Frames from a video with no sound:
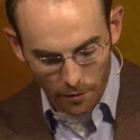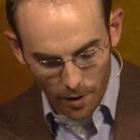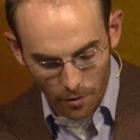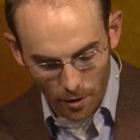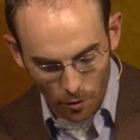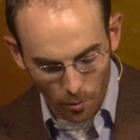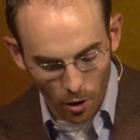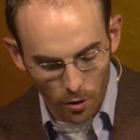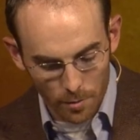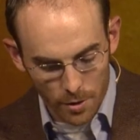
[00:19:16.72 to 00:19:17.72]
favorite little
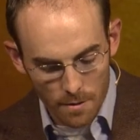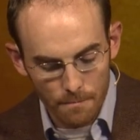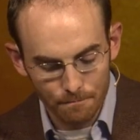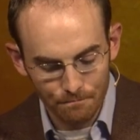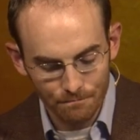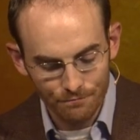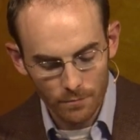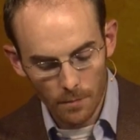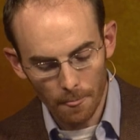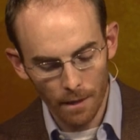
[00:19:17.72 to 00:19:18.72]
poems
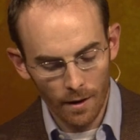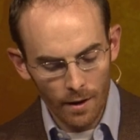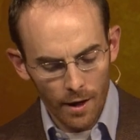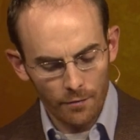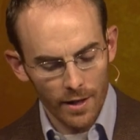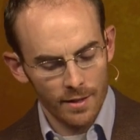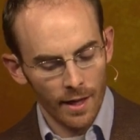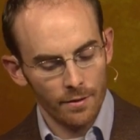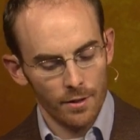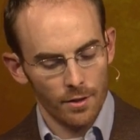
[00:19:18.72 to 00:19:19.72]
If I
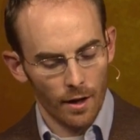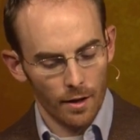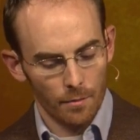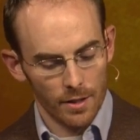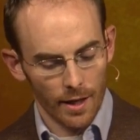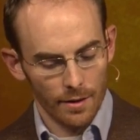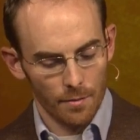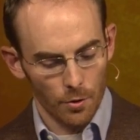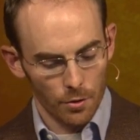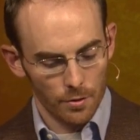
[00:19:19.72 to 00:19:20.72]
set the sun beside
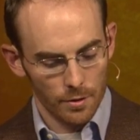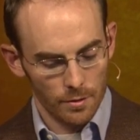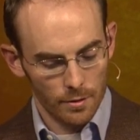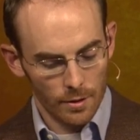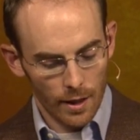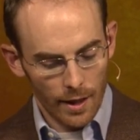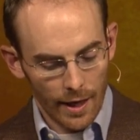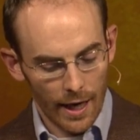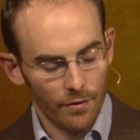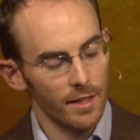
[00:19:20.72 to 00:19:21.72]
the moon,
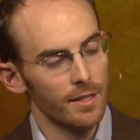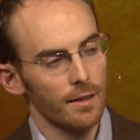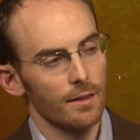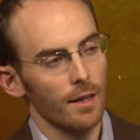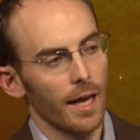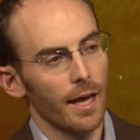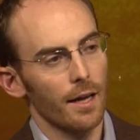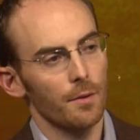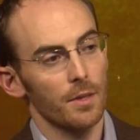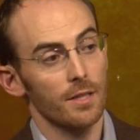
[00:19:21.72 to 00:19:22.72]
and if I set the
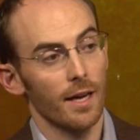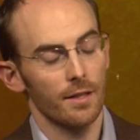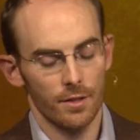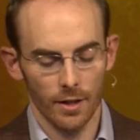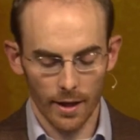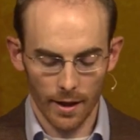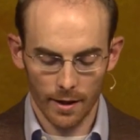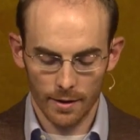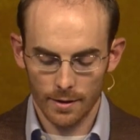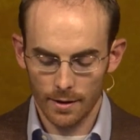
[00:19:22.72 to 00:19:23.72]
land beside the sea,
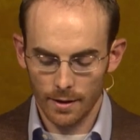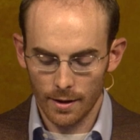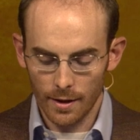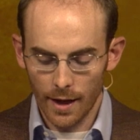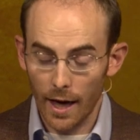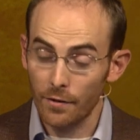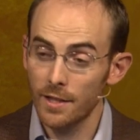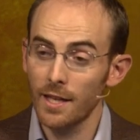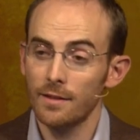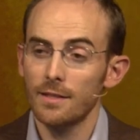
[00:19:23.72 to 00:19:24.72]
and if I
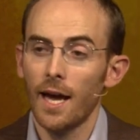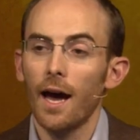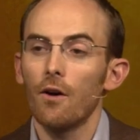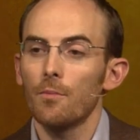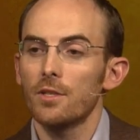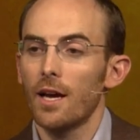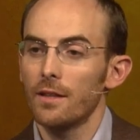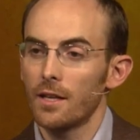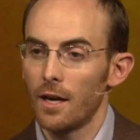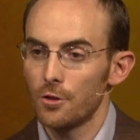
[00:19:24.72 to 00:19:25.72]
set the town beside
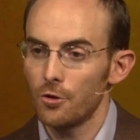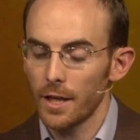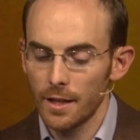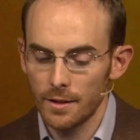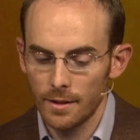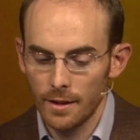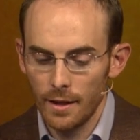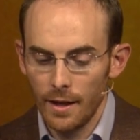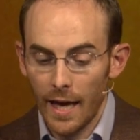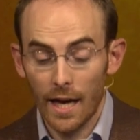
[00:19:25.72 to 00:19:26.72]
the country,
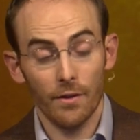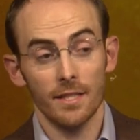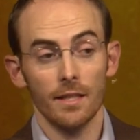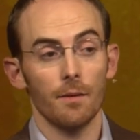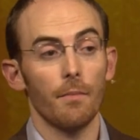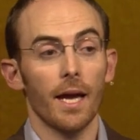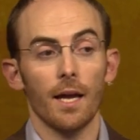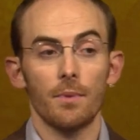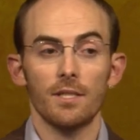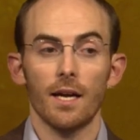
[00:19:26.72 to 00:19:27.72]
and if I set the
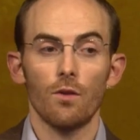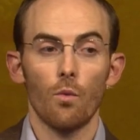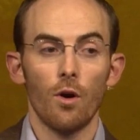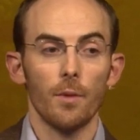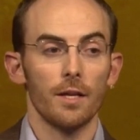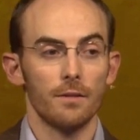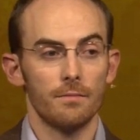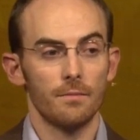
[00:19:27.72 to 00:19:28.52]
man beside the woman,